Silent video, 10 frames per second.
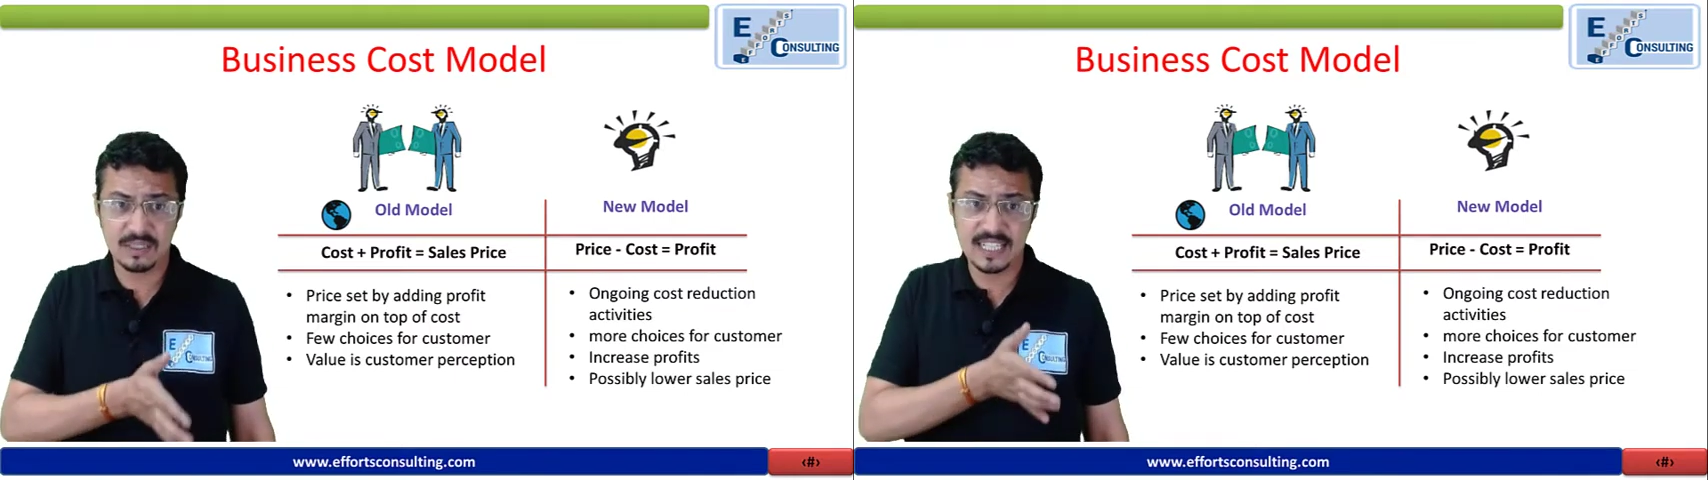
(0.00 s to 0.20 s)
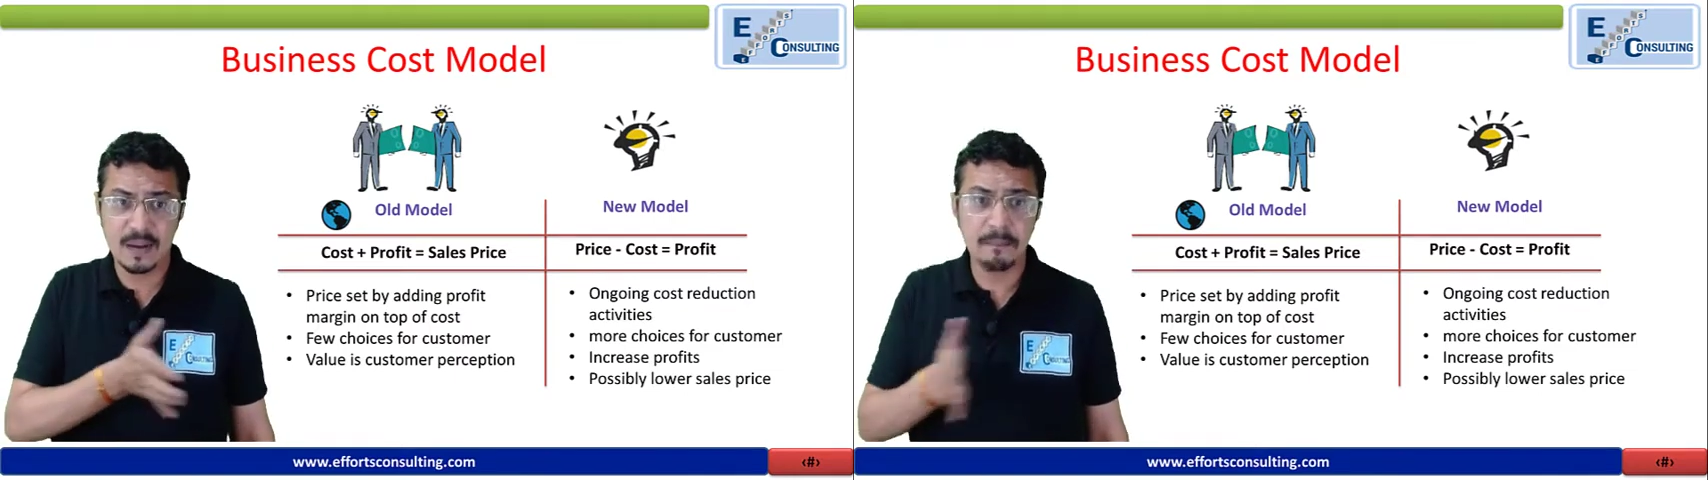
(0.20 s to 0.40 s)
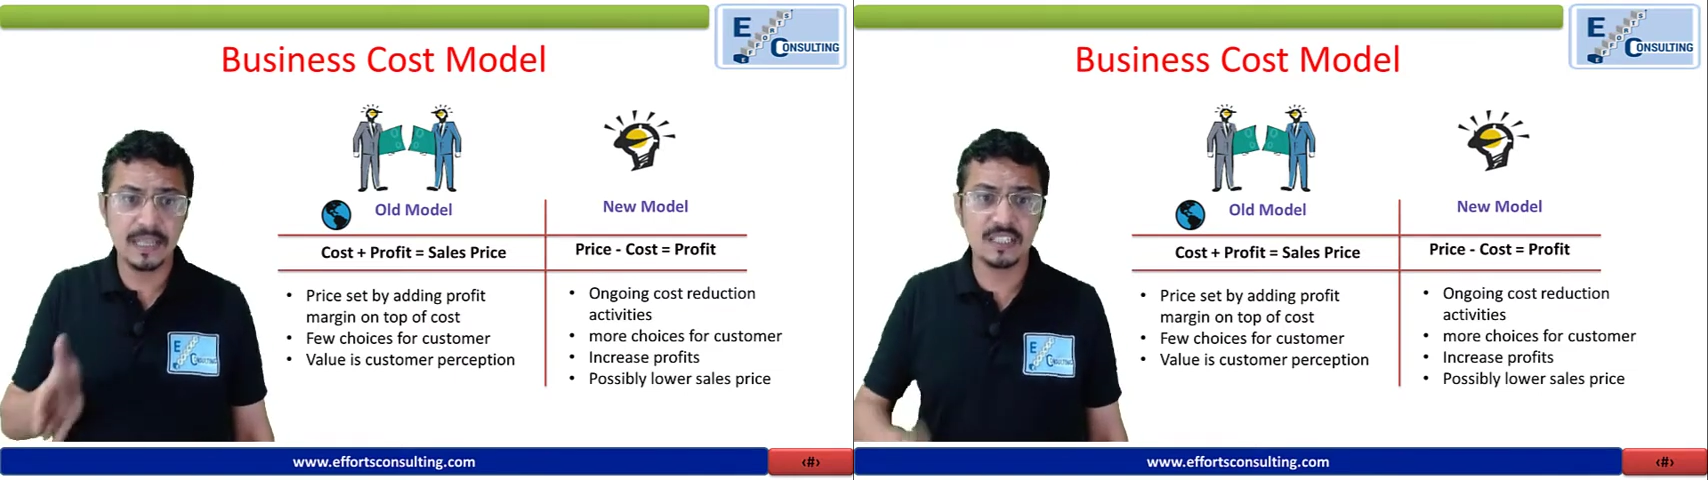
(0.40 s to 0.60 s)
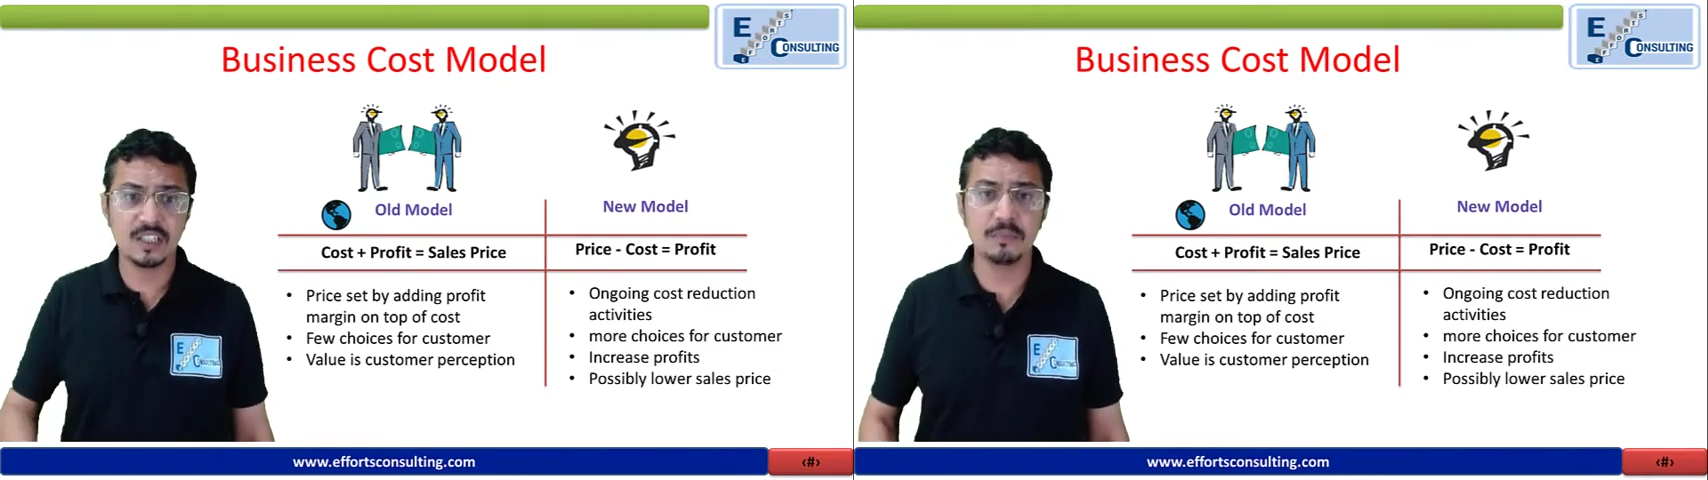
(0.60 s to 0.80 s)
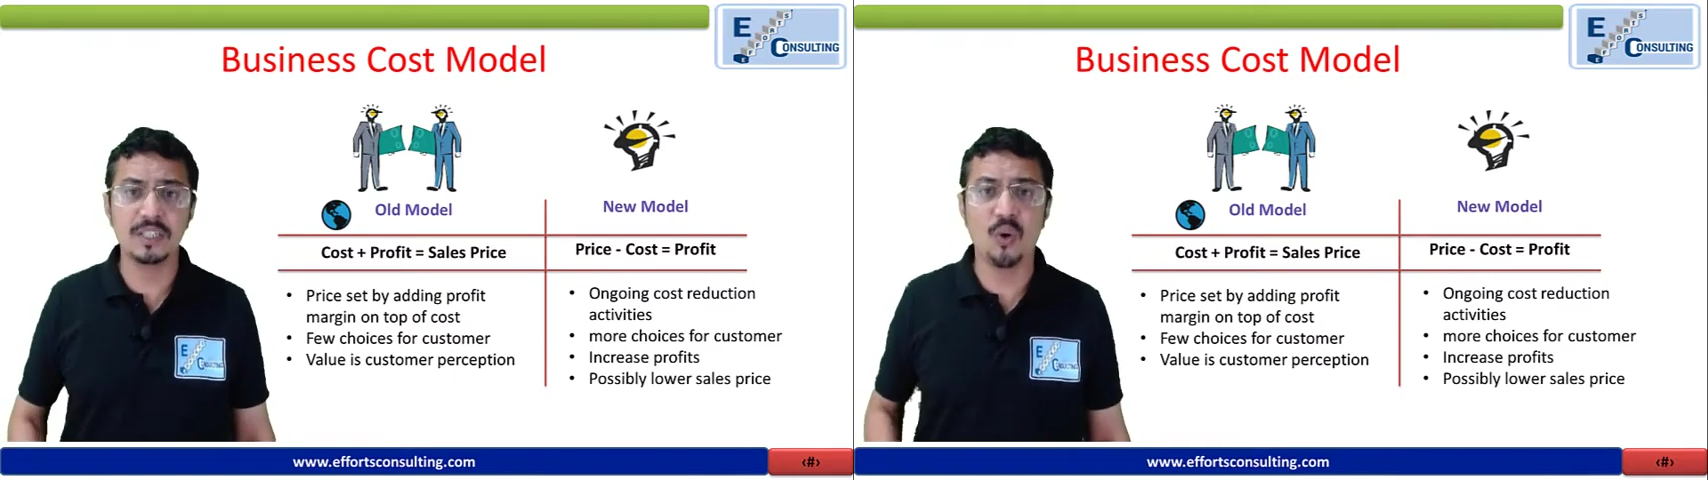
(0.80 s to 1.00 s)
comparison
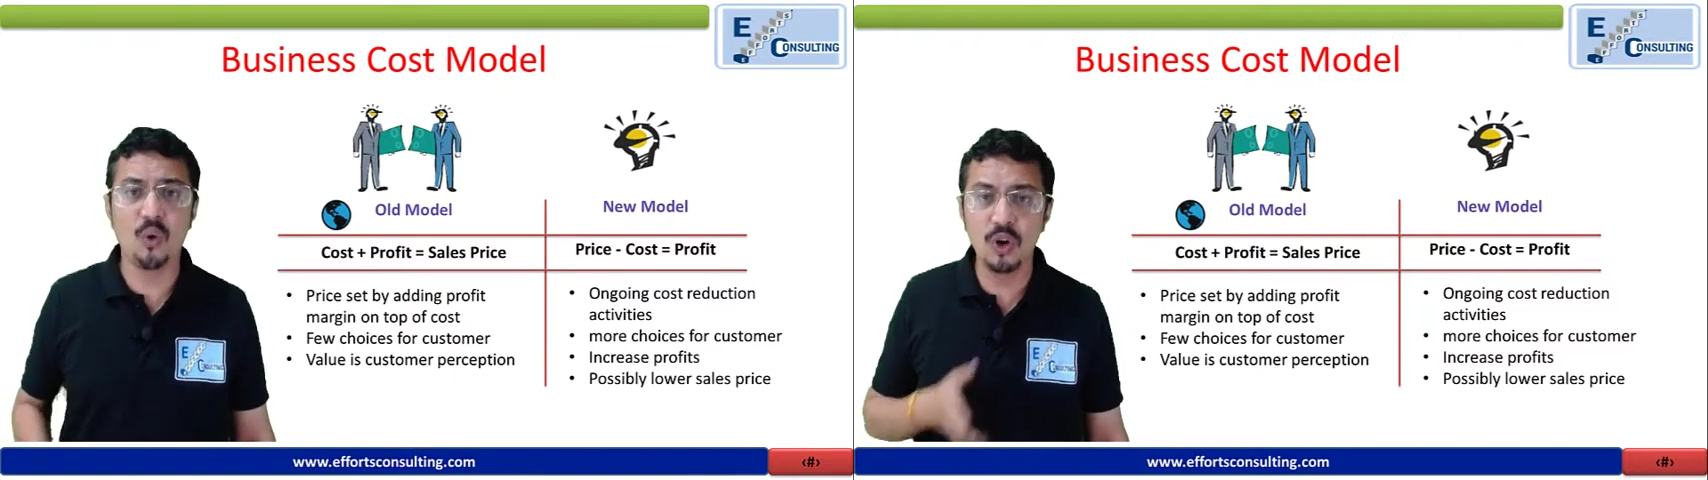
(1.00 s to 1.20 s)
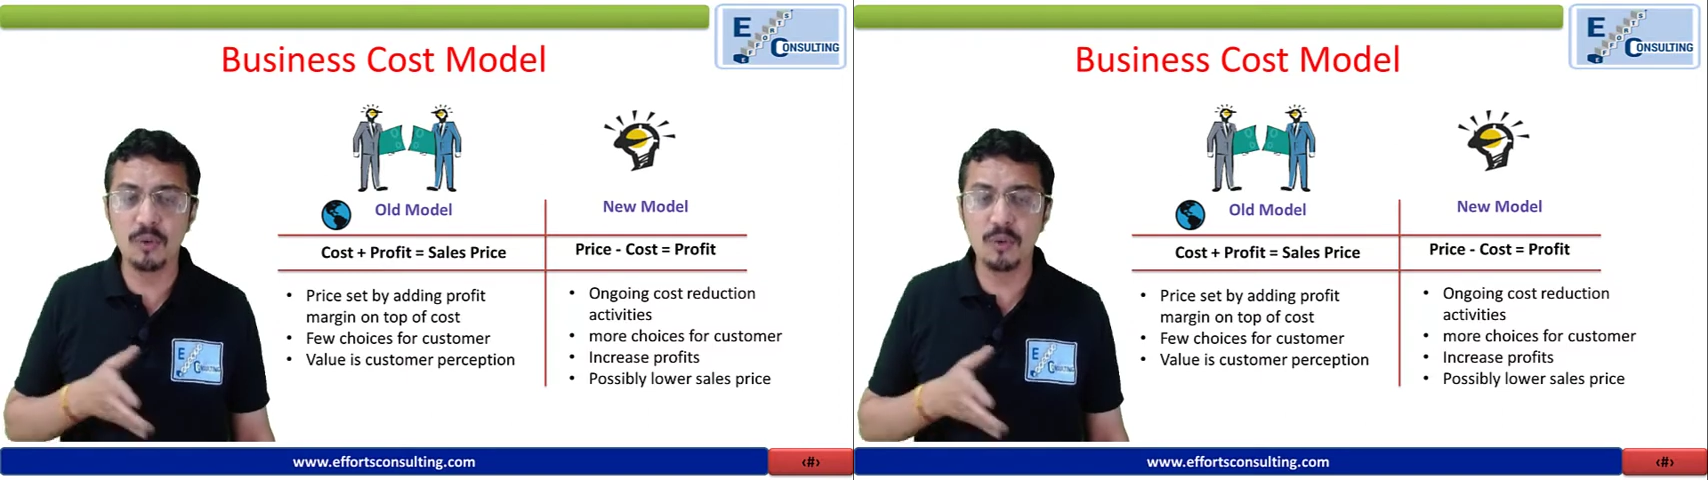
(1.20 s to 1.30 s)
of the old